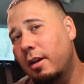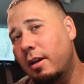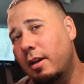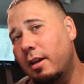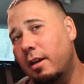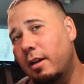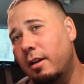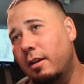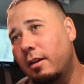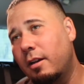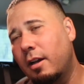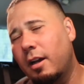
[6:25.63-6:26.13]

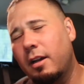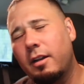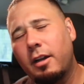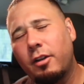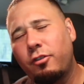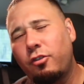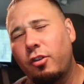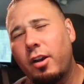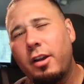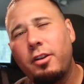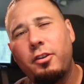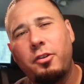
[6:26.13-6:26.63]
And
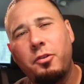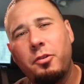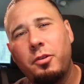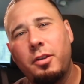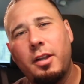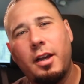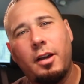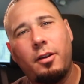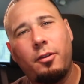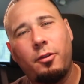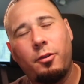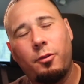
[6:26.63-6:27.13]
I, I tried
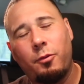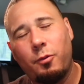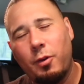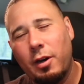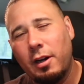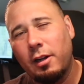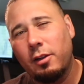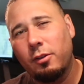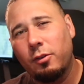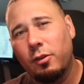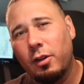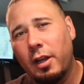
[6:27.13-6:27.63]
doing that on a
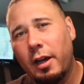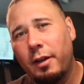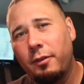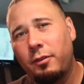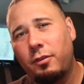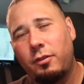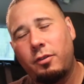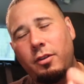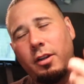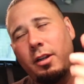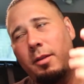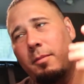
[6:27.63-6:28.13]
regular
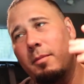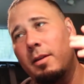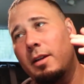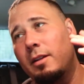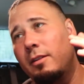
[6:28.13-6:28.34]
live stream.